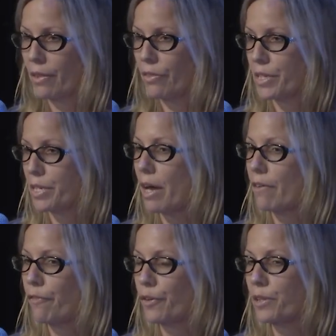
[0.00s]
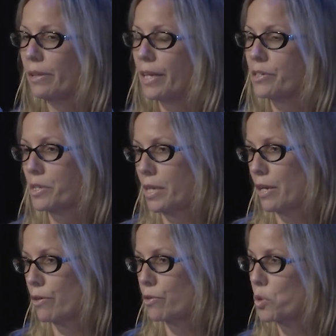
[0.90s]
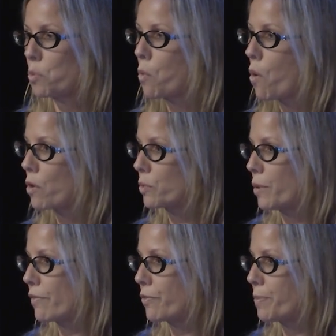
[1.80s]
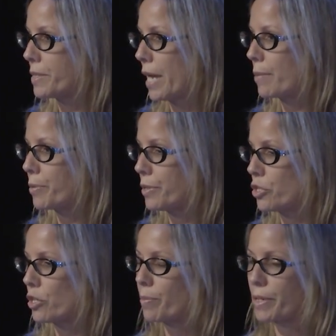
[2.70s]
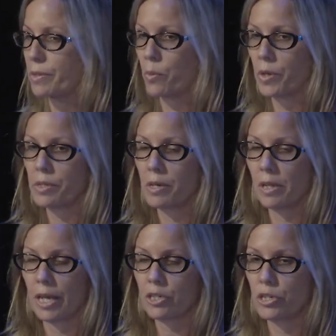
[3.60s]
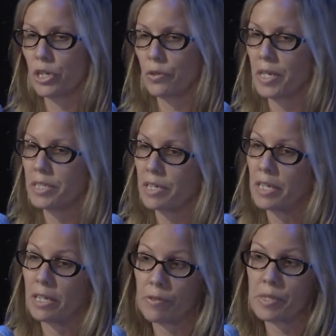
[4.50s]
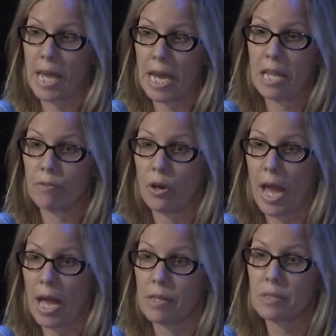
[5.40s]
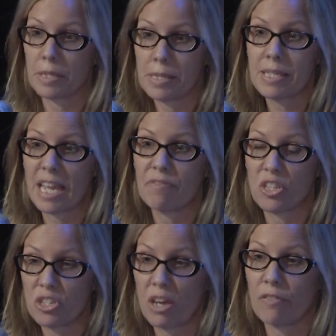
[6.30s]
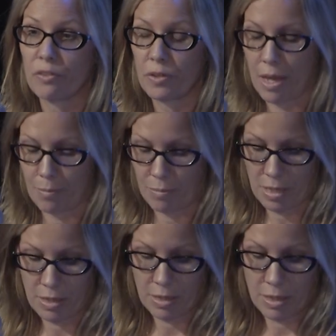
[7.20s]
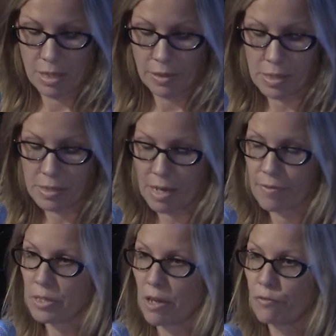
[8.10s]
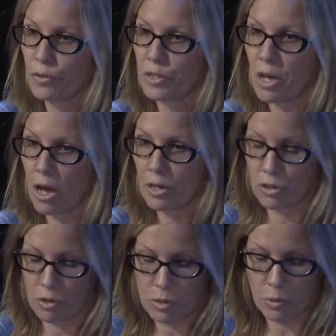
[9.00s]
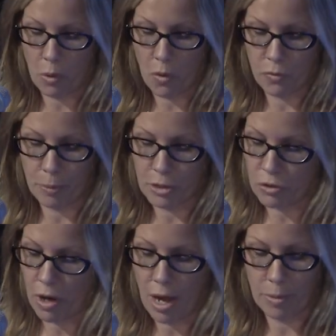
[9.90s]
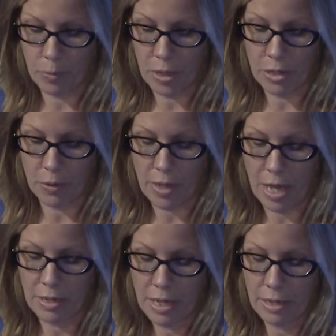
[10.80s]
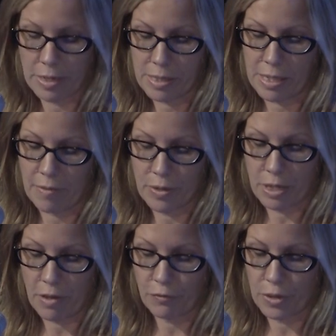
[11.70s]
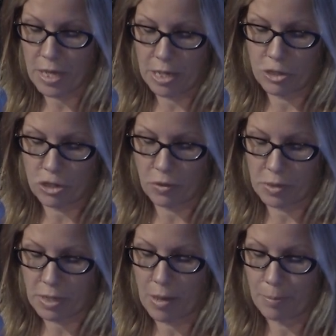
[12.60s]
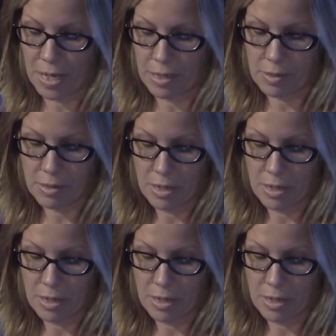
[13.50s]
the tough for the legislators who walked away from the table this year because it wasn't an election year and they didn't give us any of our asks. Let's save the tough for them. Let's save the tough for the doctors who overprescribe, and we know that. Let's save the tough for the insurance companies.